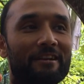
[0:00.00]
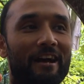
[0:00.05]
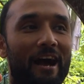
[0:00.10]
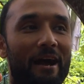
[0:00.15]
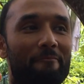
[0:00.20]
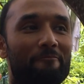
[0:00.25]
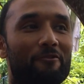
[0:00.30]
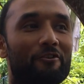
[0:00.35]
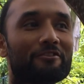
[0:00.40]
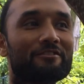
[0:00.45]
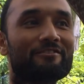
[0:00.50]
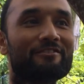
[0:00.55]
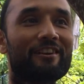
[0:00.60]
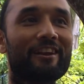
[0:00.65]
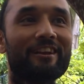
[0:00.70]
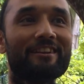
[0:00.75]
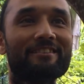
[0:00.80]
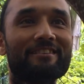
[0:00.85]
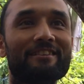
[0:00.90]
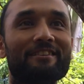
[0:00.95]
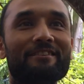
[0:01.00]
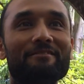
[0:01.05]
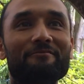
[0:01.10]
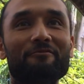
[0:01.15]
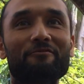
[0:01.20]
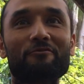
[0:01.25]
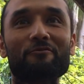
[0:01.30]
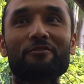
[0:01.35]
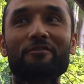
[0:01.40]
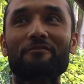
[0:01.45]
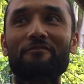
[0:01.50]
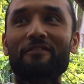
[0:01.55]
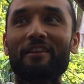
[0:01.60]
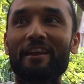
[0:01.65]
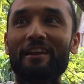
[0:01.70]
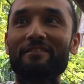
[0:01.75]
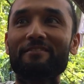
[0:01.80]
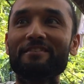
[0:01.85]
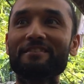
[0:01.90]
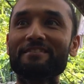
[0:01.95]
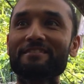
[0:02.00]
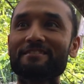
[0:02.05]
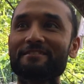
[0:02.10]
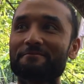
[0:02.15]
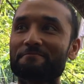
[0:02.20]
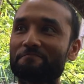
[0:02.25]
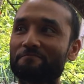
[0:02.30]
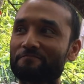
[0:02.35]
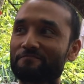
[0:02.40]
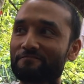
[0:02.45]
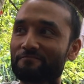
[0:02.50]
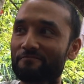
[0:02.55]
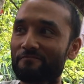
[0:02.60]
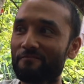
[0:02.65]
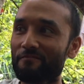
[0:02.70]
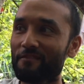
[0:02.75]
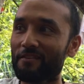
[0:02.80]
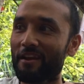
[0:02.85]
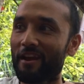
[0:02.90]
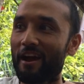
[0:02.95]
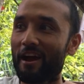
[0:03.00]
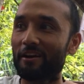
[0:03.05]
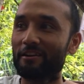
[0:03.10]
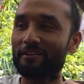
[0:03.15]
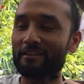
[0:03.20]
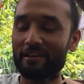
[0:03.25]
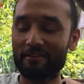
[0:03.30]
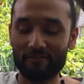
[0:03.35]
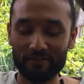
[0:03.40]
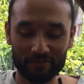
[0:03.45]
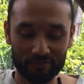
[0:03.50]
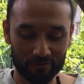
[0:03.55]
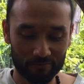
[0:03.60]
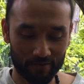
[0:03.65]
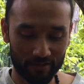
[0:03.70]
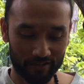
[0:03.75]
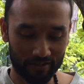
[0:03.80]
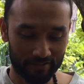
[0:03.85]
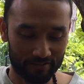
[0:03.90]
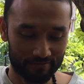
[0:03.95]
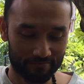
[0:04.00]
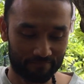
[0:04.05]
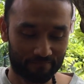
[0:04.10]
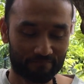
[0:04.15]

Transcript: I'm not great in fruit flavors I'll give it to my